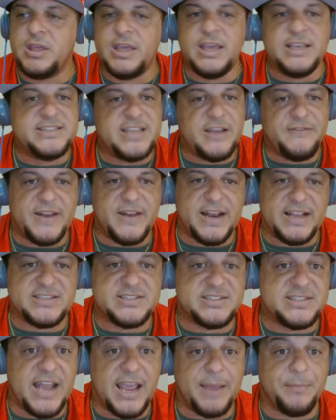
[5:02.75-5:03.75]
He's definitely a
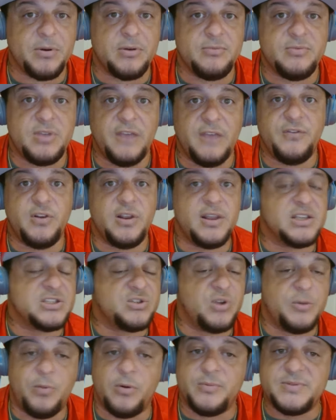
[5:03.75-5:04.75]
sniper. If you look at his
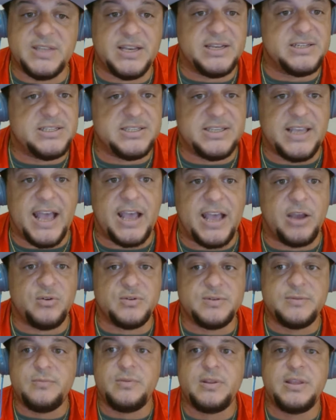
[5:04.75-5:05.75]
three-point percentage, he's a guy
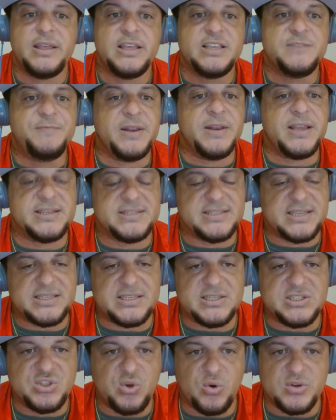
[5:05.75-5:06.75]
who's been a
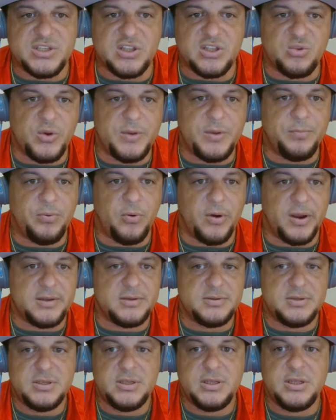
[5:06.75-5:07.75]
consistent source of three-point
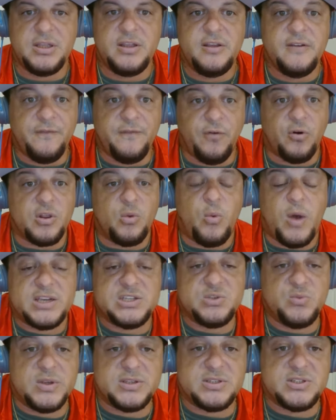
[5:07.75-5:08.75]
for the
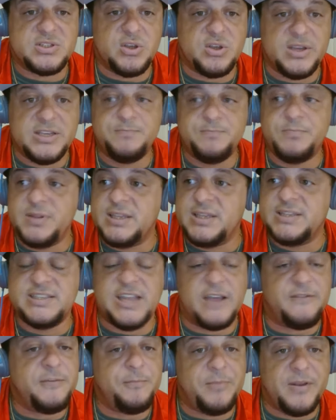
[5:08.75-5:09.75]
Washington Wizards. So he's
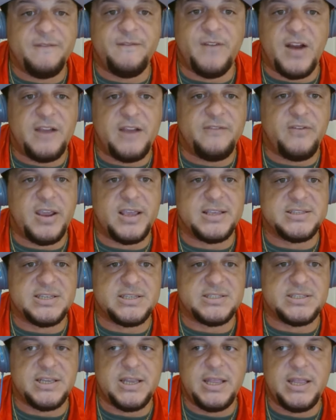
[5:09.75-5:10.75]
definitely been very, very
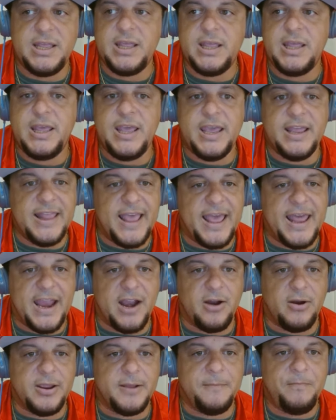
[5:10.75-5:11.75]
consistent in that
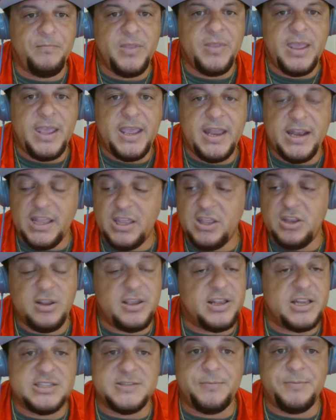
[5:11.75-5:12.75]
area. And then you
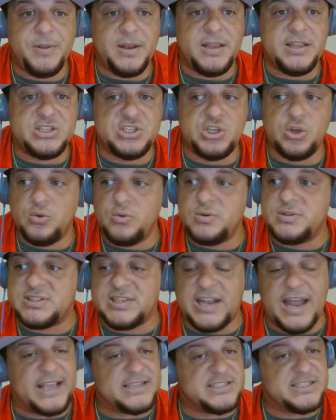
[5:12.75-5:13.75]
look at his ability to
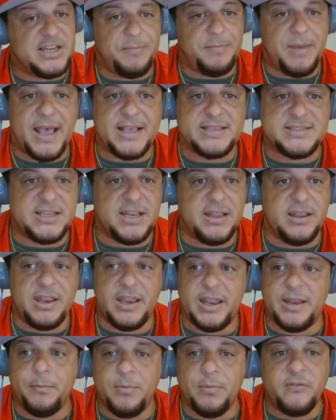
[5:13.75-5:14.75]
slash the basket
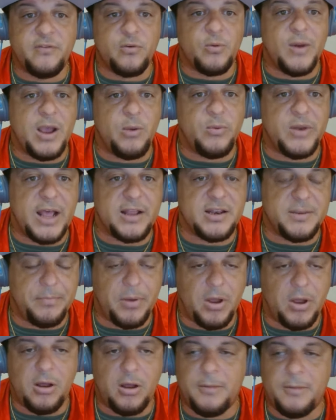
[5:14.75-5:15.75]
and move around without the
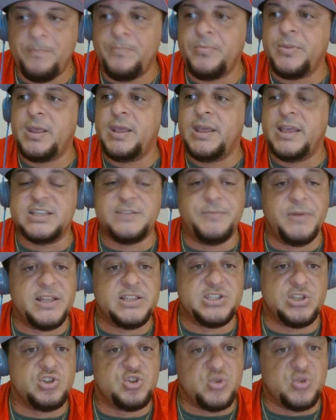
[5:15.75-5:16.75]
ball, his
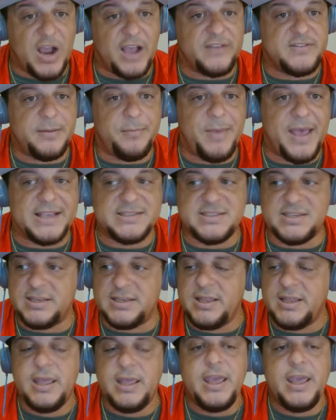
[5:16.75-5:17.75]
ability to drive the
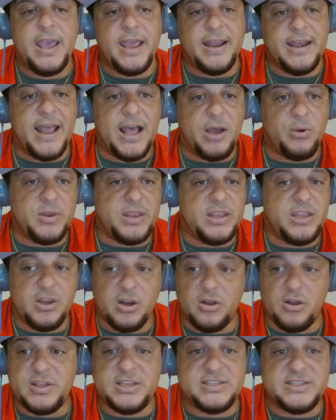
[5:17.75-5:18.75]
basket. And now, you
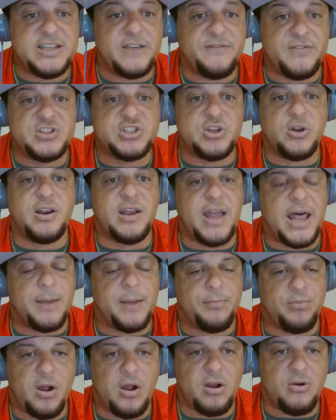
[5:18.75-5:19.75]
know, he's definitely showed a lot
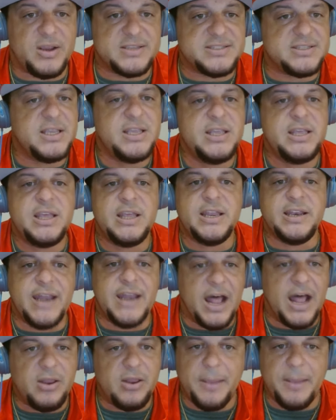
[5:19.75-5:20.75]
of progress,
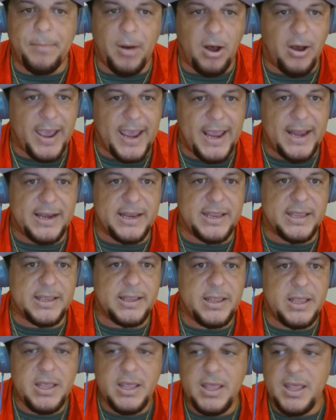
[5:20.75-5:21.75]
not only in ball handling,
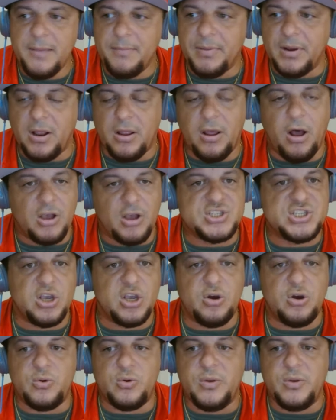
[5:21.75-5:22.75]
but
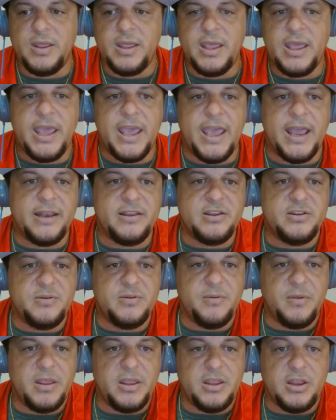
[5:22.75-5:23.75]
also in,
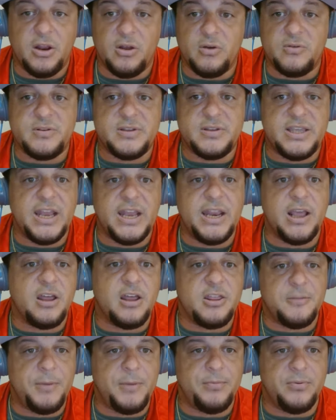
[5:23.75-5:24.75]
you know, getting
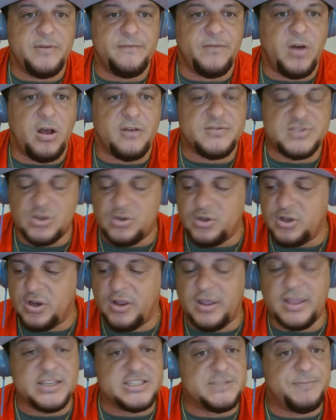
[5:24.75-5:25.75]
other people involved. So, you know,
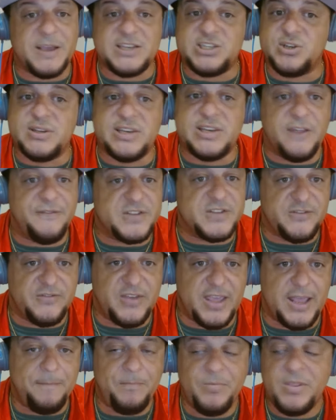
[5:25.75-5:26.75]
and especially on defensive
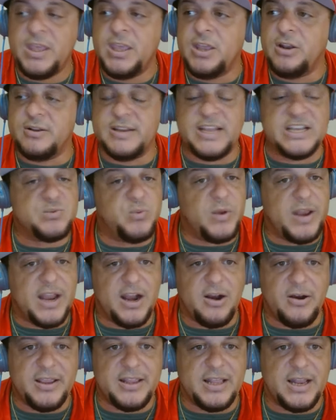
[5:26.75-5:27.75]
end. You know, that's one
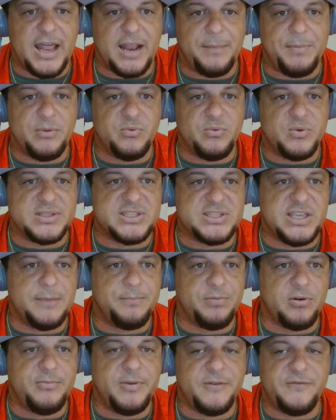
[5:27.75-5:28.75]
area that a lot of people want to see
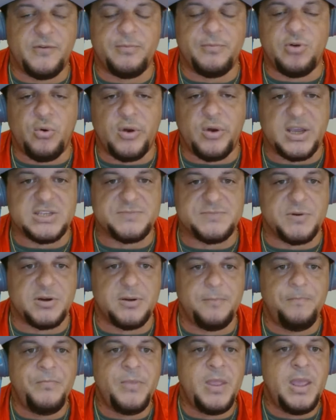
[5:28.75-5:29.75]
improvement from Corey Kispert.